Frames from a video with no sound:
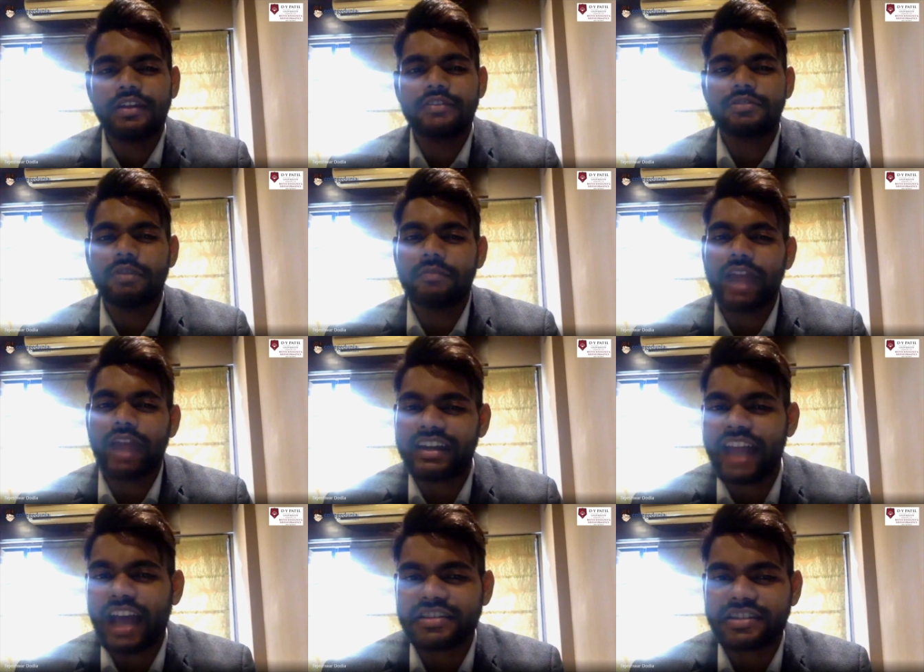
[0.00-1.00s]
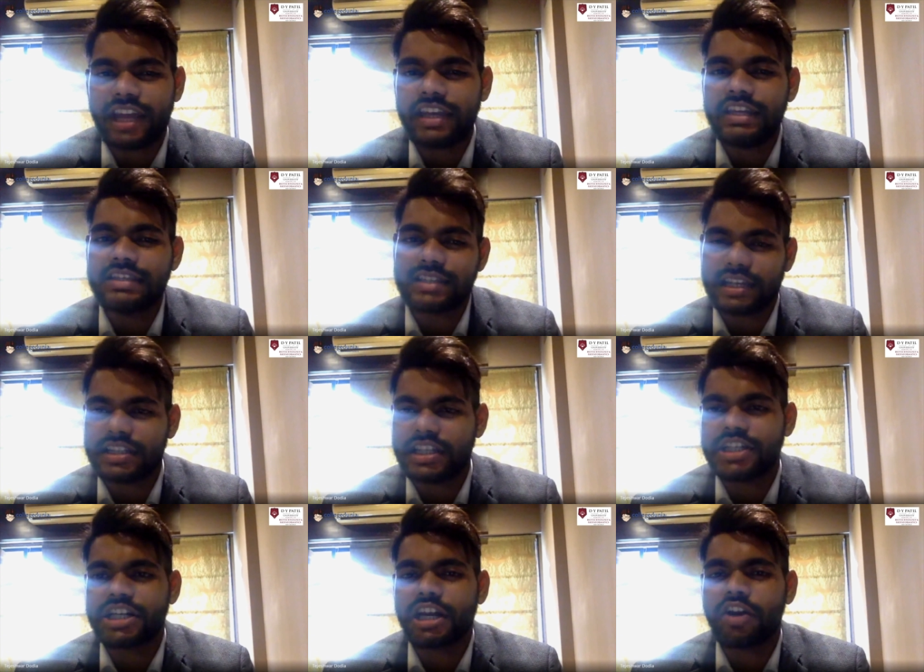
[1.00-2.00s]
So ma'am, at last, any
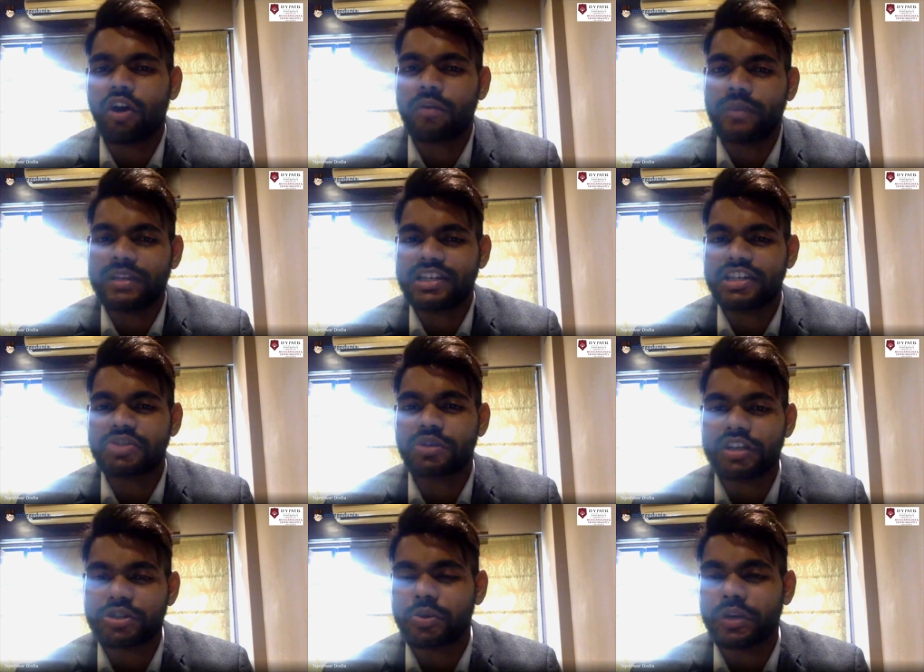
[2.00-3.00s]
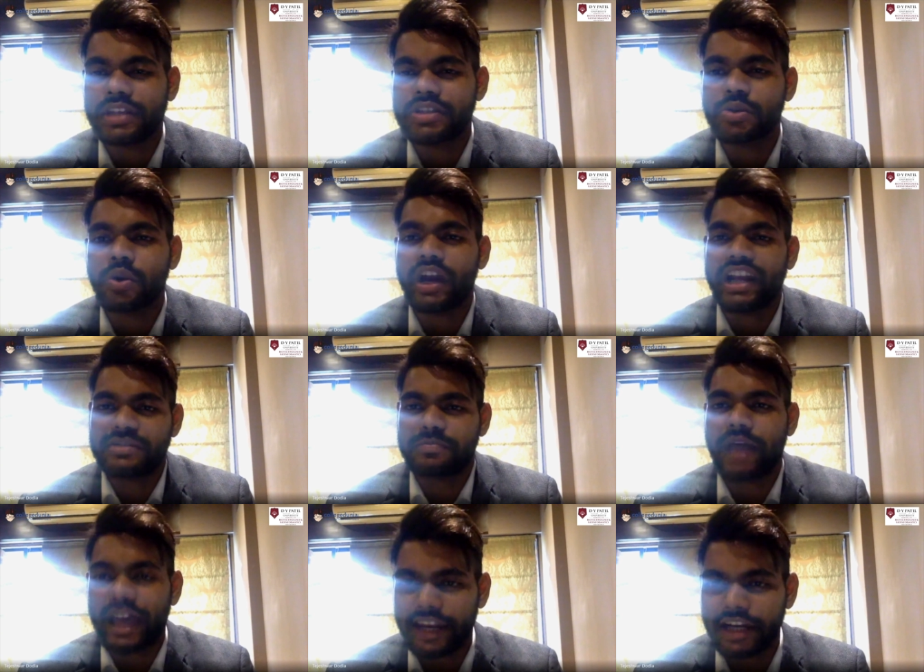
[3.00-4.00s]
suggestion or message to the students who are
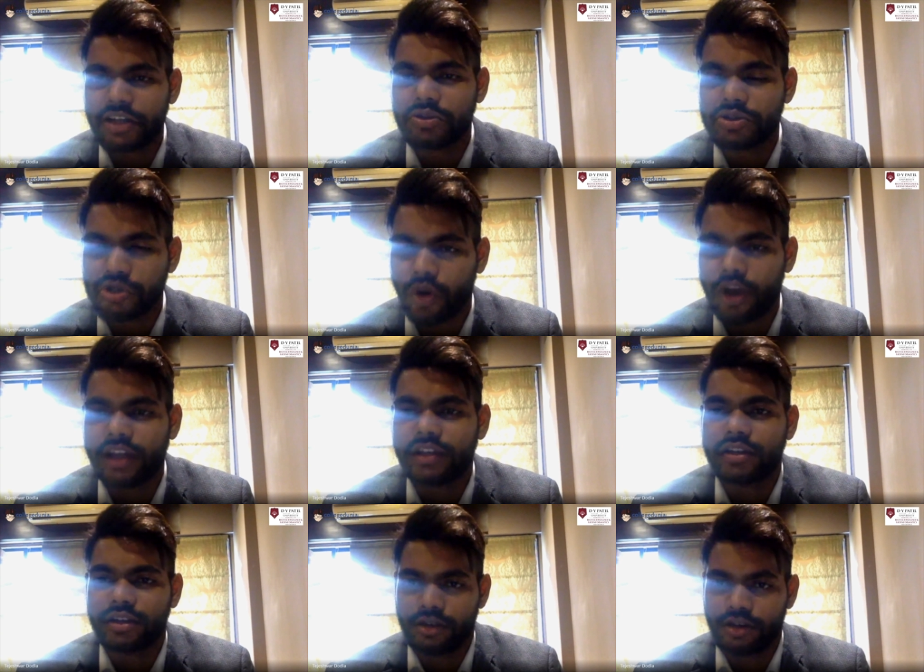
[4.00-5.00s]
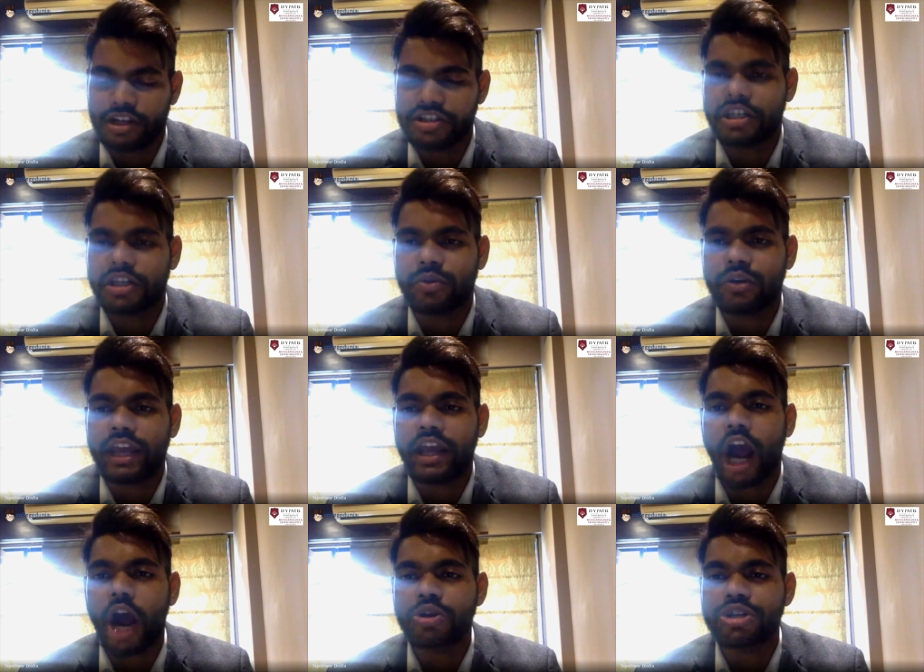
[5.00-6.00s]
aspiring to join your institute, like
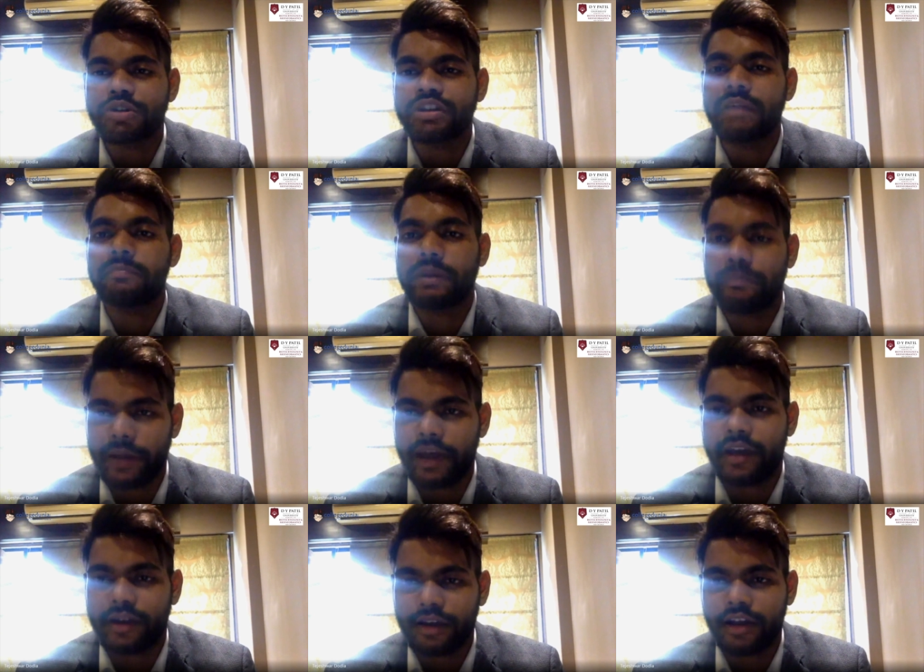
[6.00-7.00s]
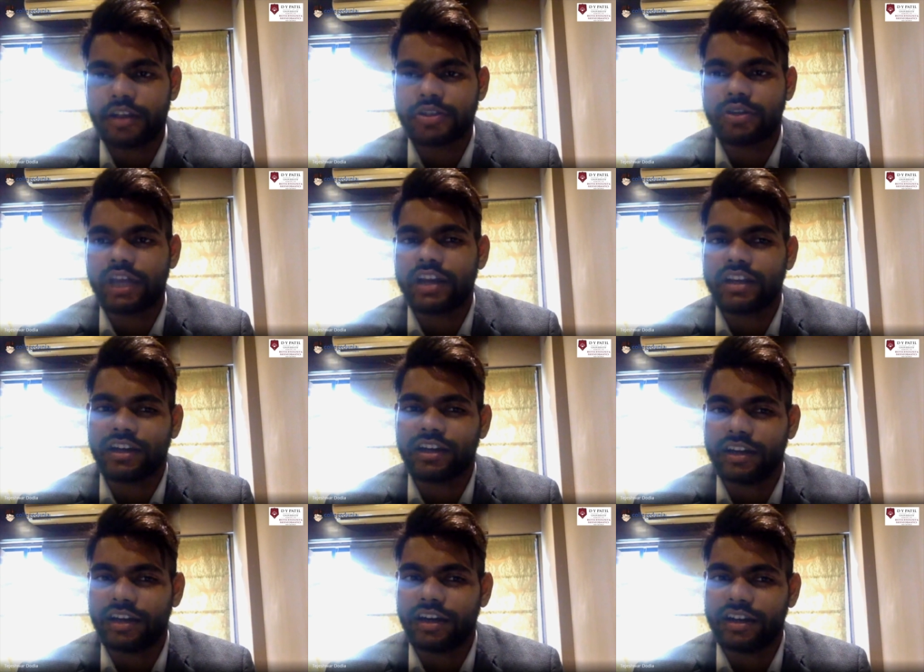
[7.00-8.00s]
how should they prepare so that
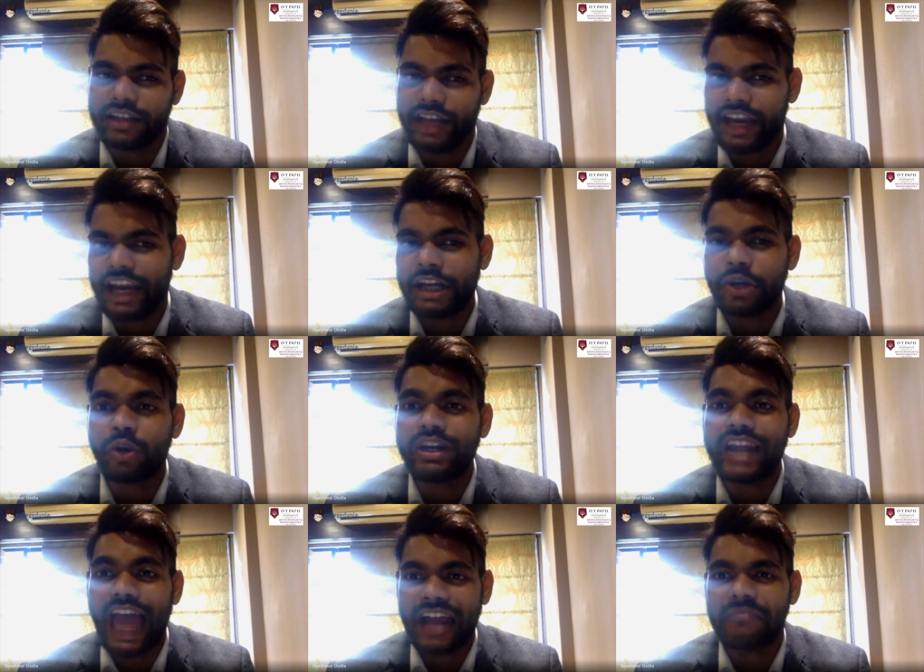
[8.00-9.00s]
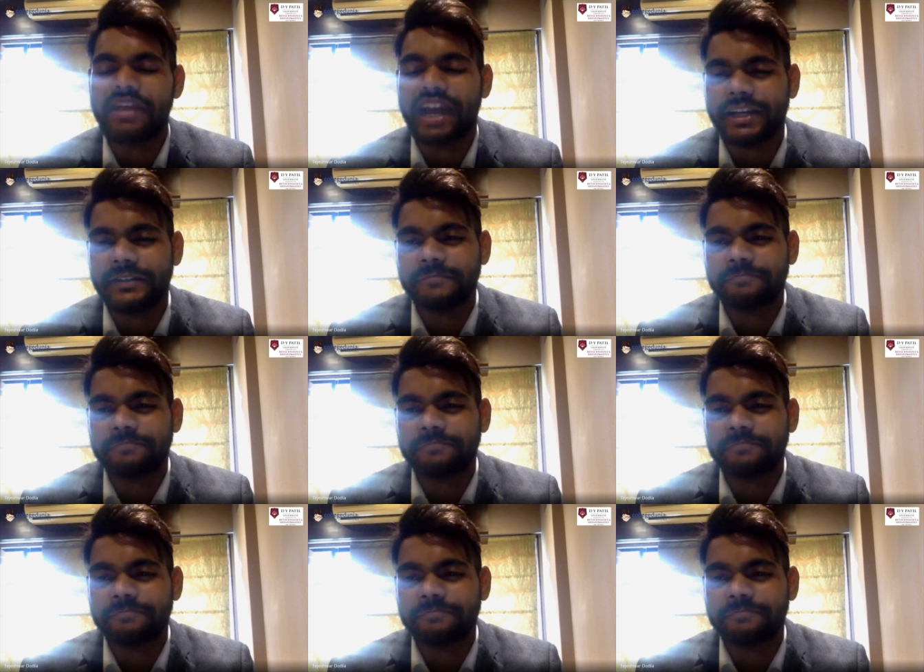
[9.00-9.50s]
uh, they don't lag behind?